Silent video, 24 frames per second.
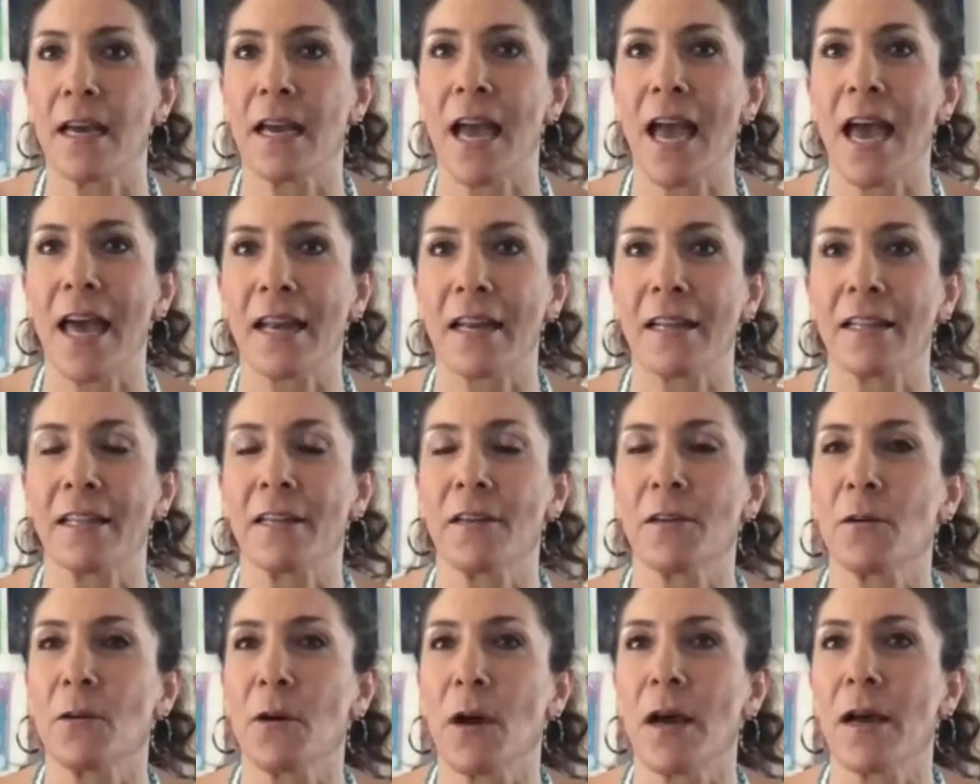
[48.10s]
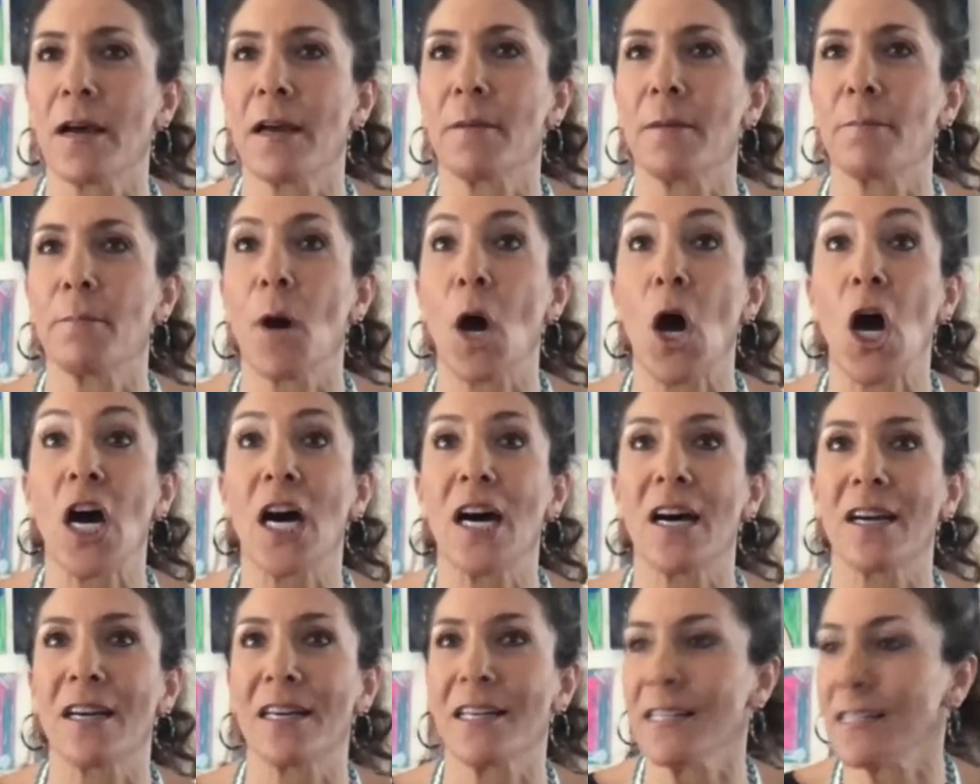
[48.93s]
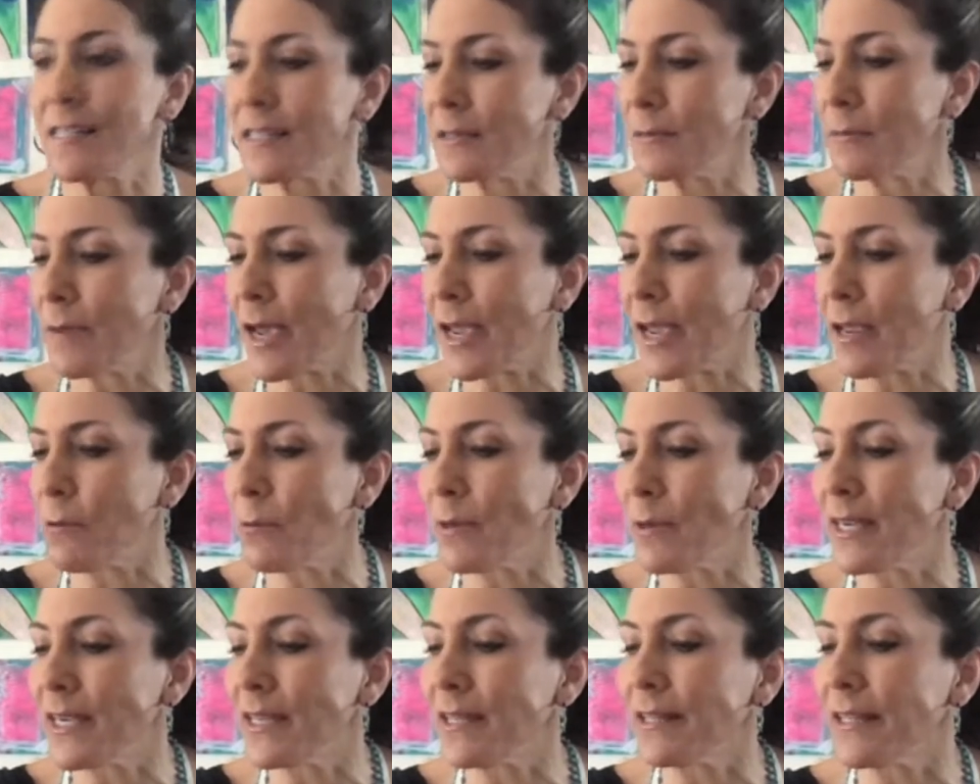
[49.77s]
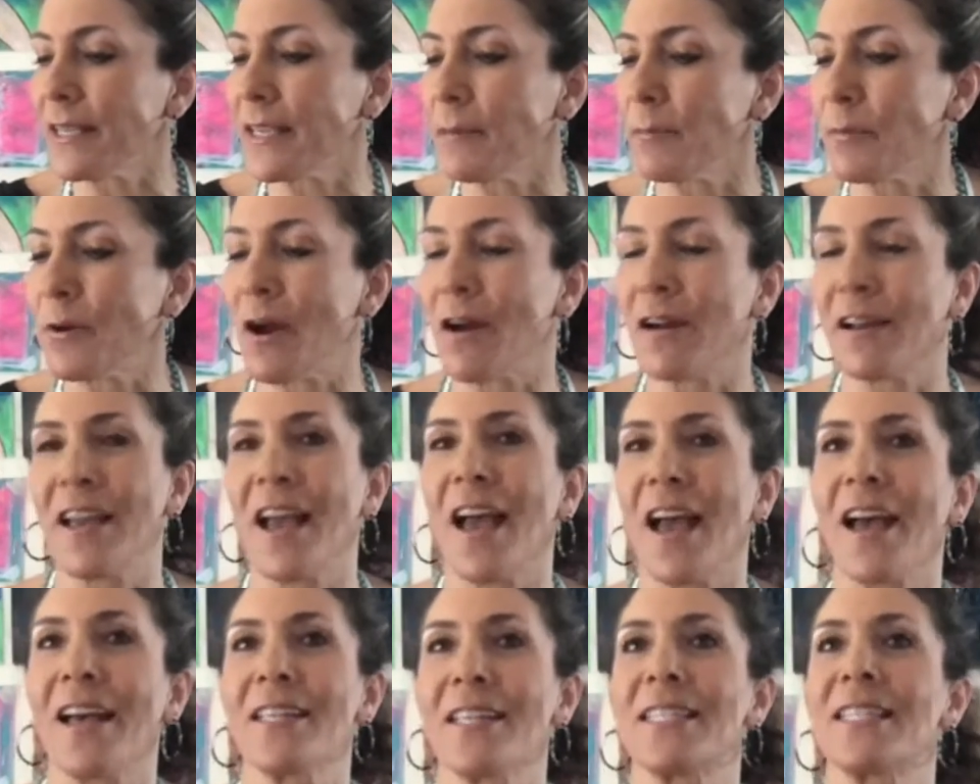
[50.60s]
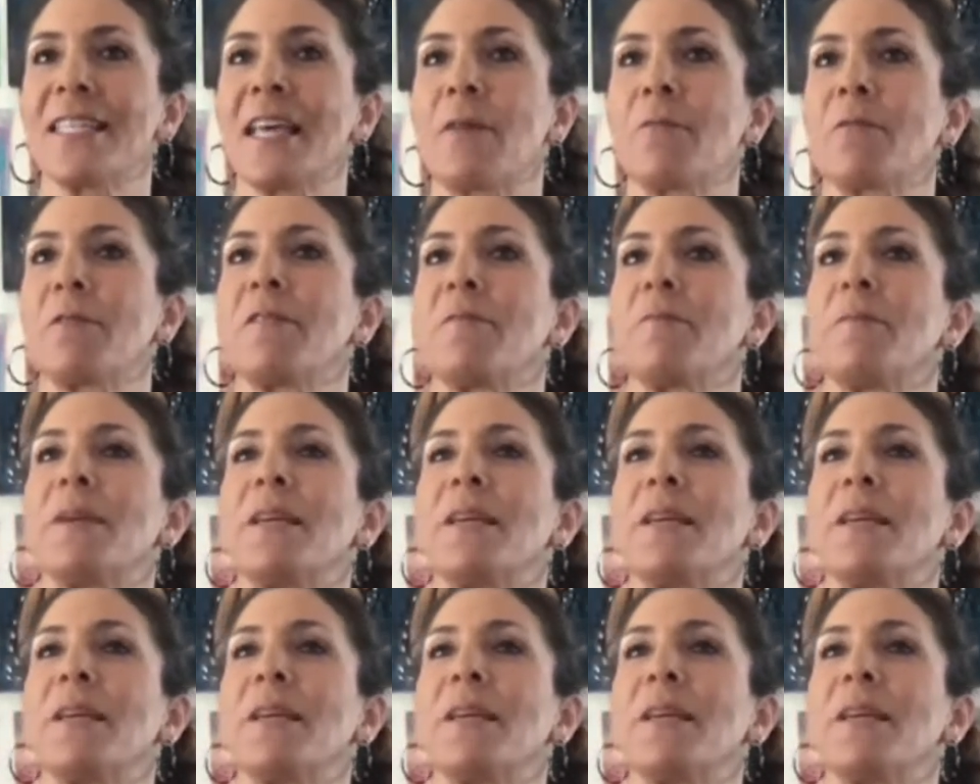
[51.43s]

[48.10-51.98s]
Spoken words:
had a little pause in my weekly broadcast. That would have